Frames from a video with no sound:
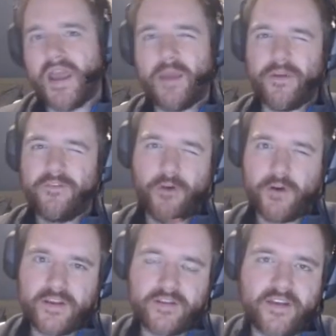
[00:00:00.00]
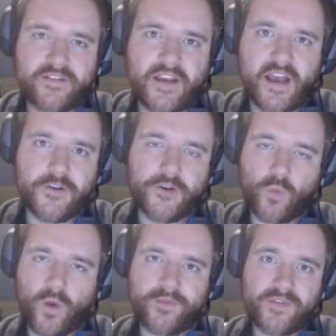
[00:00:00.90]
A/B variant testing on your
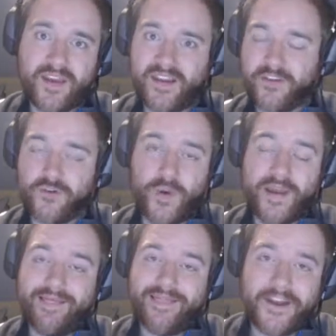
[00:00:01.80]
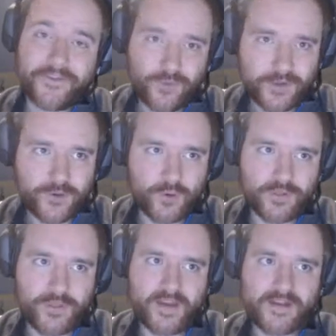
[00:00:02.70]
website and do a lot of really cool
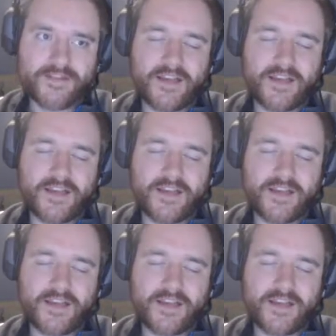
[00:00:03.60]
things.